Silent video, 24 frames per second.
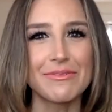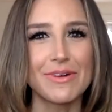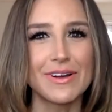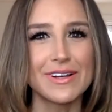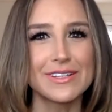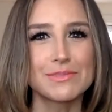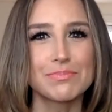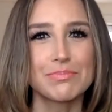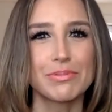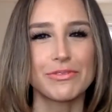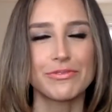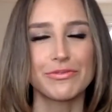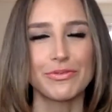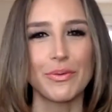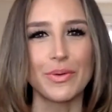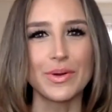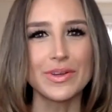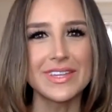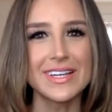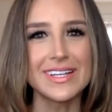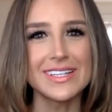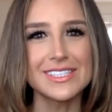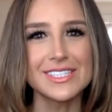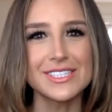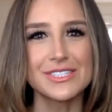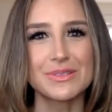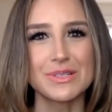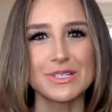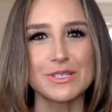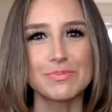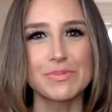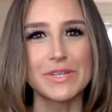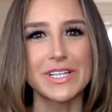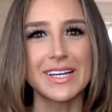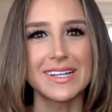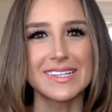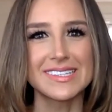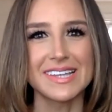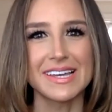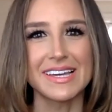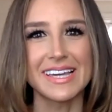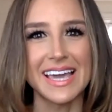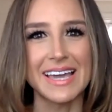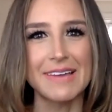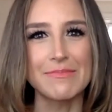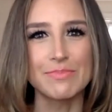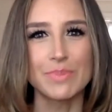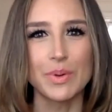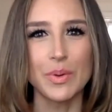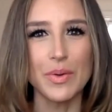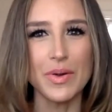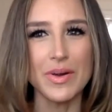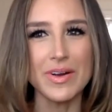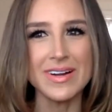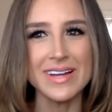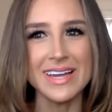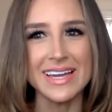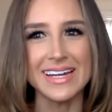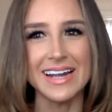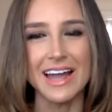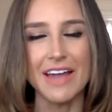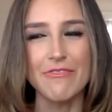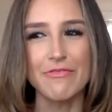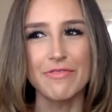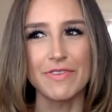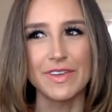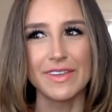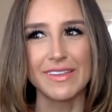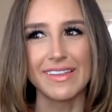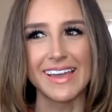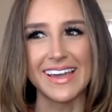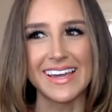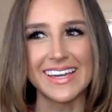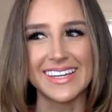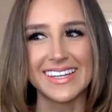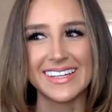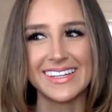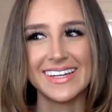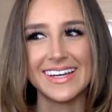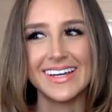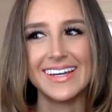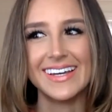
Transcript: I was before this, just because I get bored and I feel like